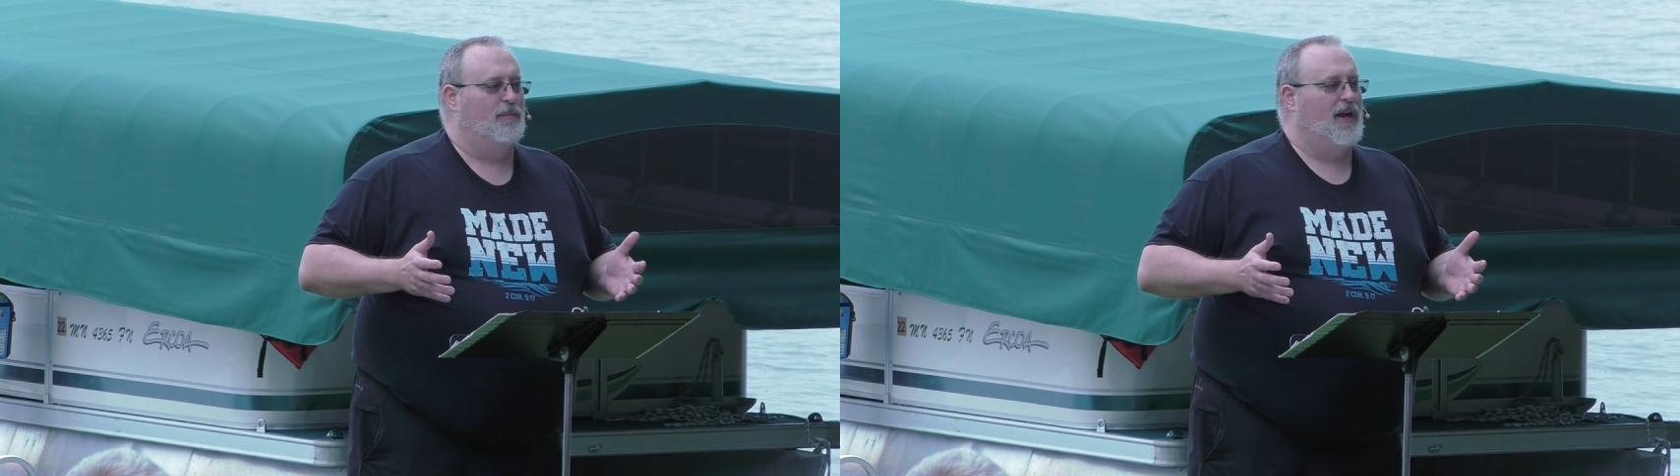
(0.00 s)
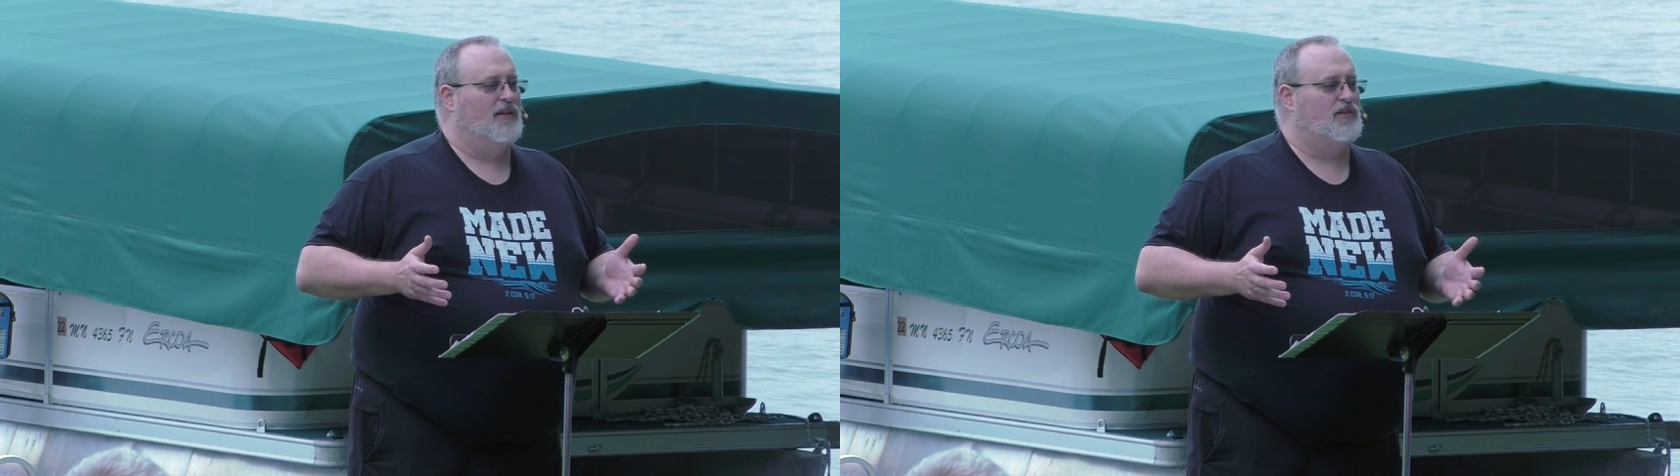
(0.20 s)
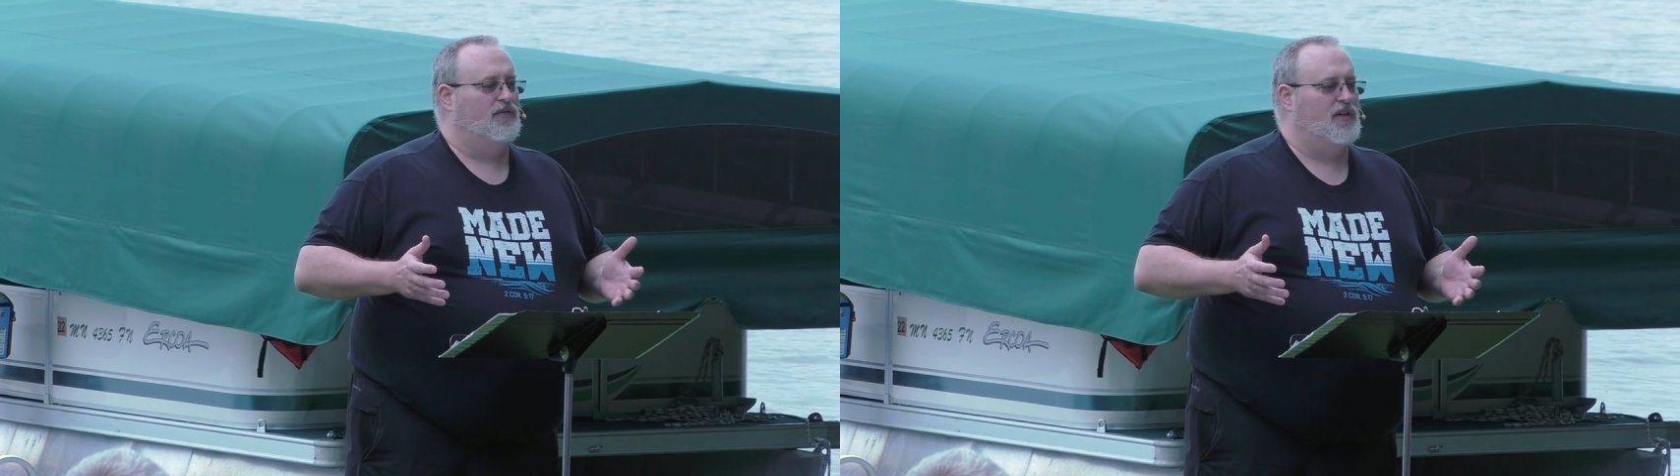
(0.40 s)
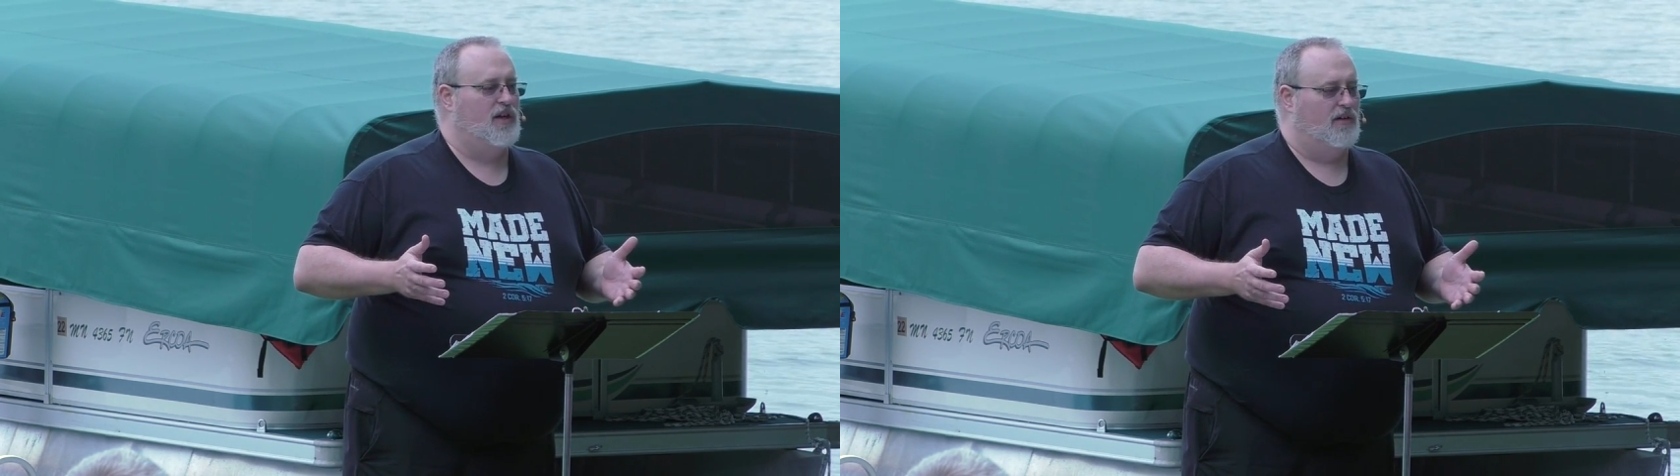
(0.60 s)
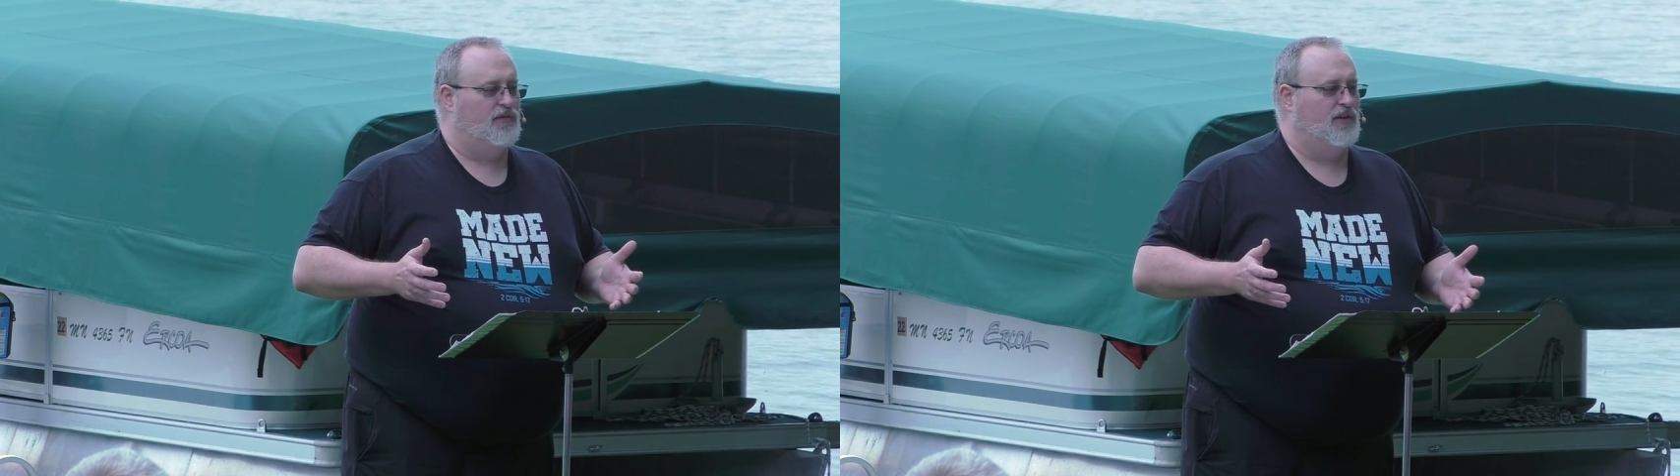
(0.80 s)
and amazed if a
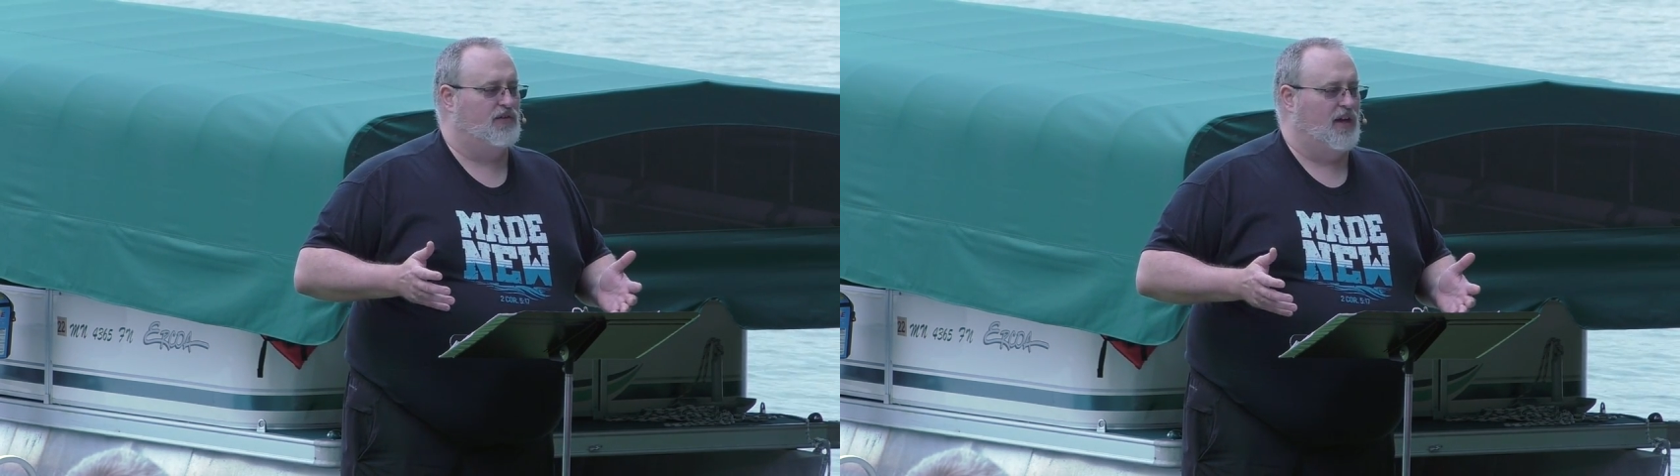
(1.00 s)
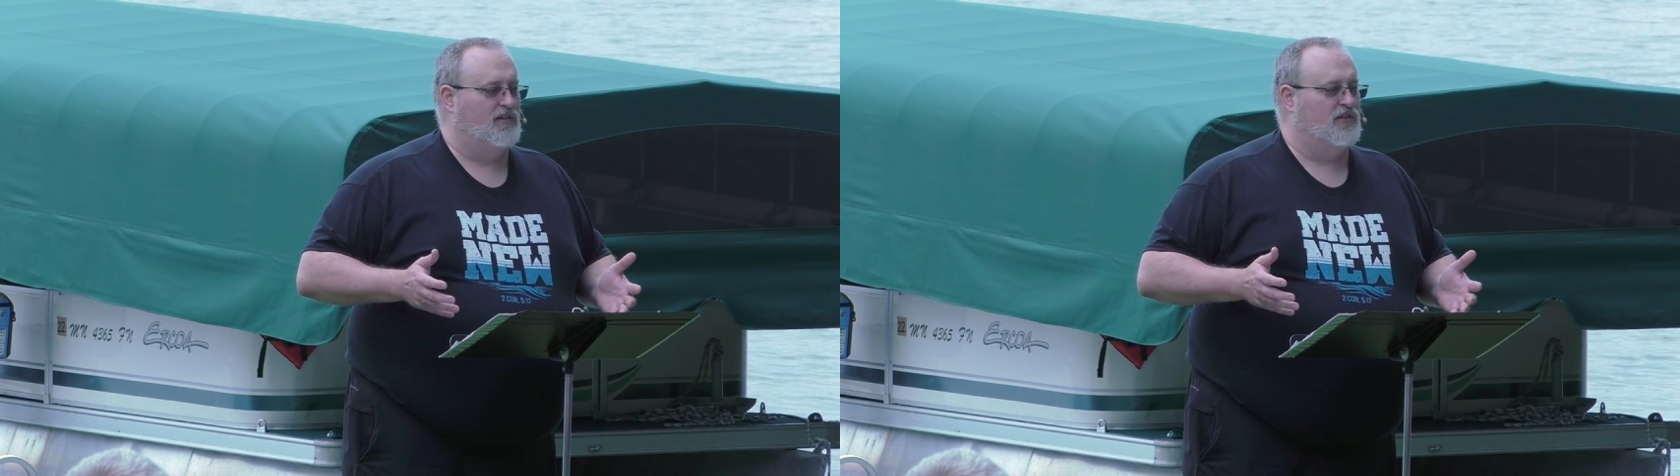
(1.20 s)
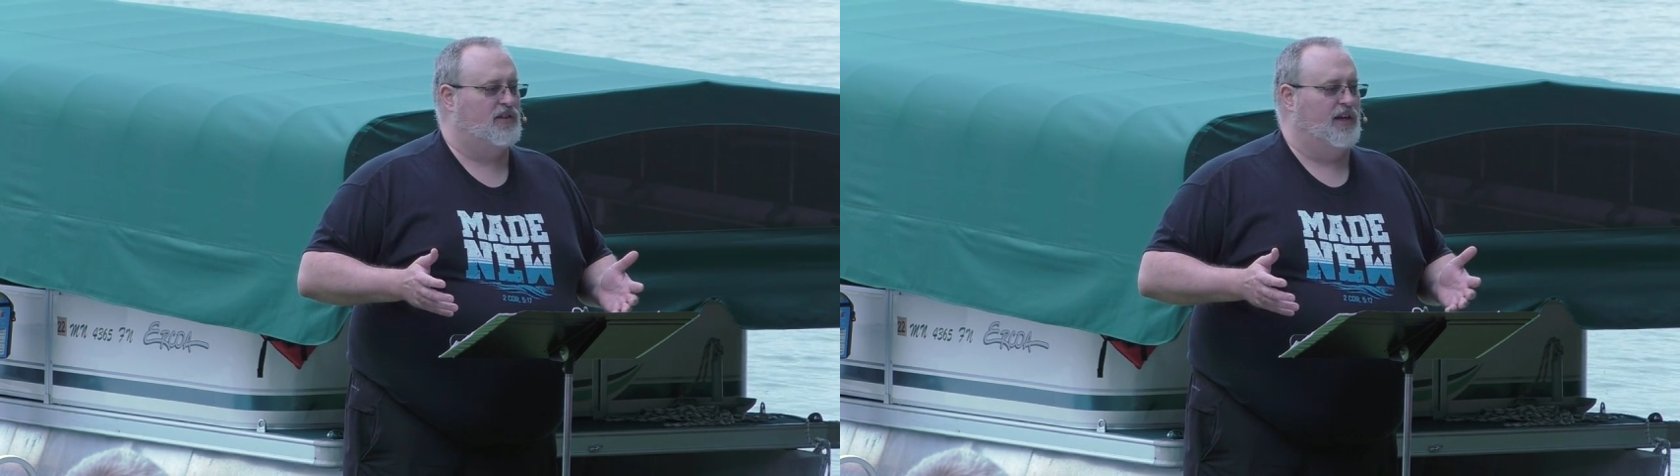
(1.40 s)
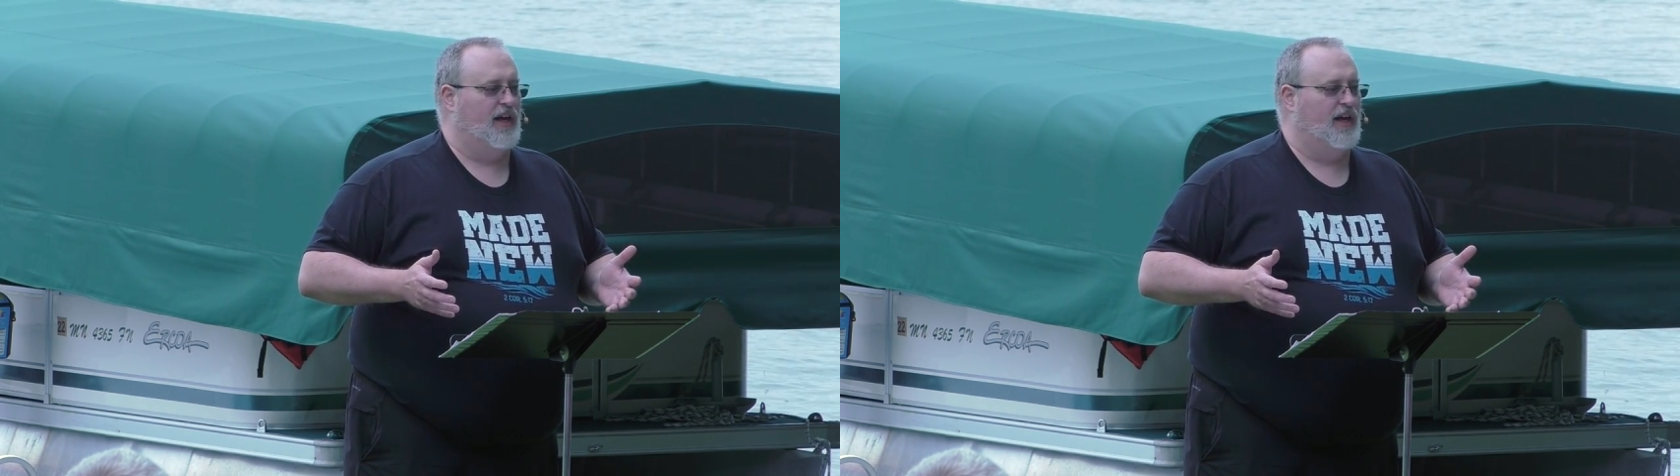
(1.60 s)
dove descends